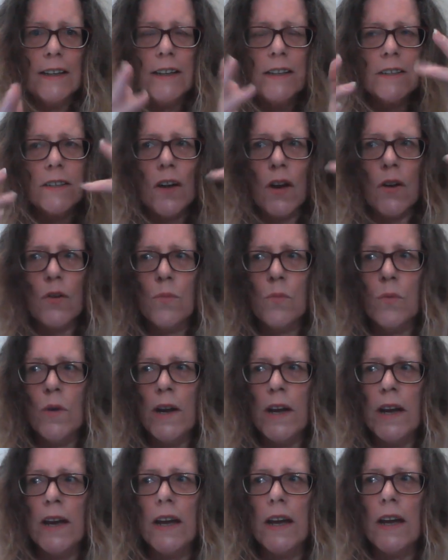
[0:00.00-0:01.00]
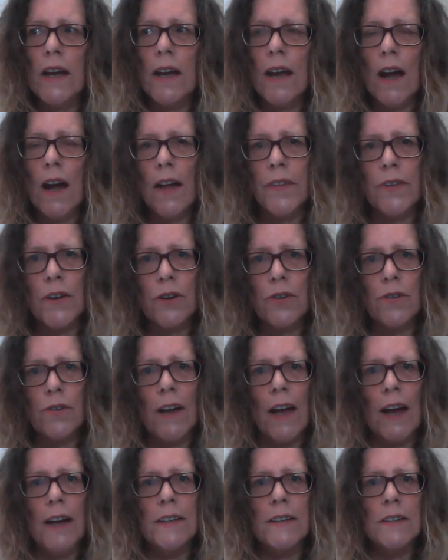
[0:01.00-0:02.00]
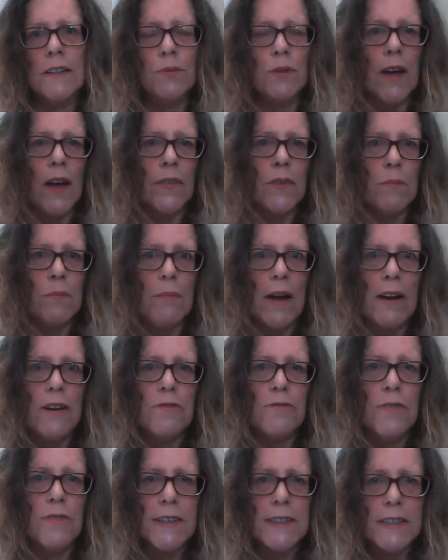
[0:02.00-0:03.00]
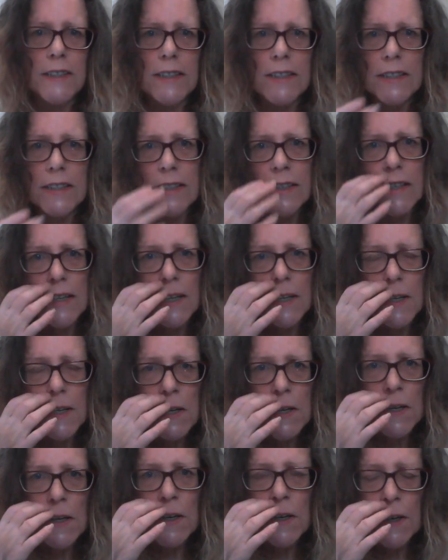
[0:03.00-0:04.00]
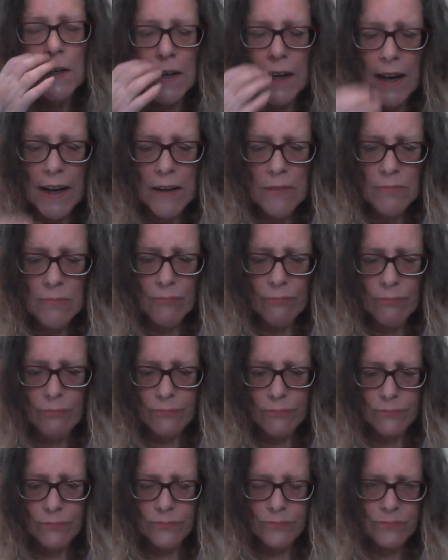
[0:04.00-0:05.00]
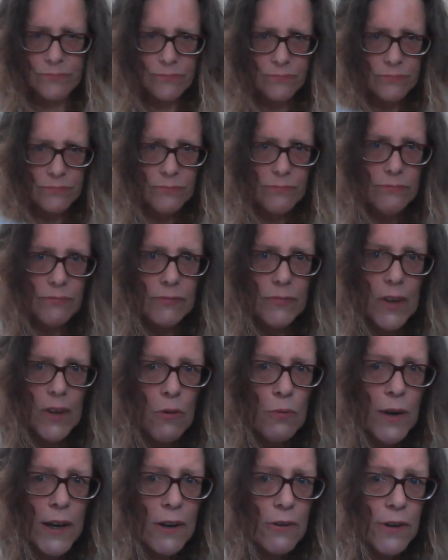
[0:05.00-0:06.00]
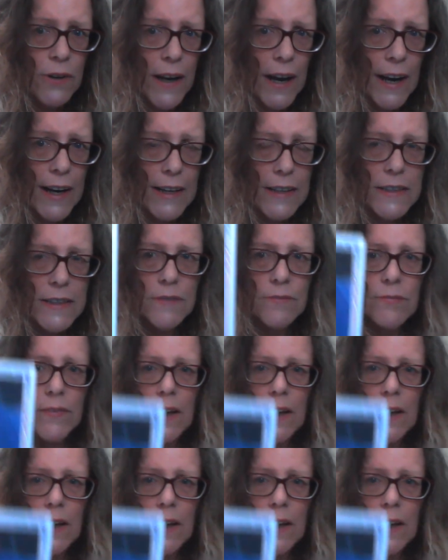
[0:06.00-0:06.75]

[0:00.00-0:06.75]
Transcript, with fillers: So we are the creators. We are the manifestors. Okay? We create.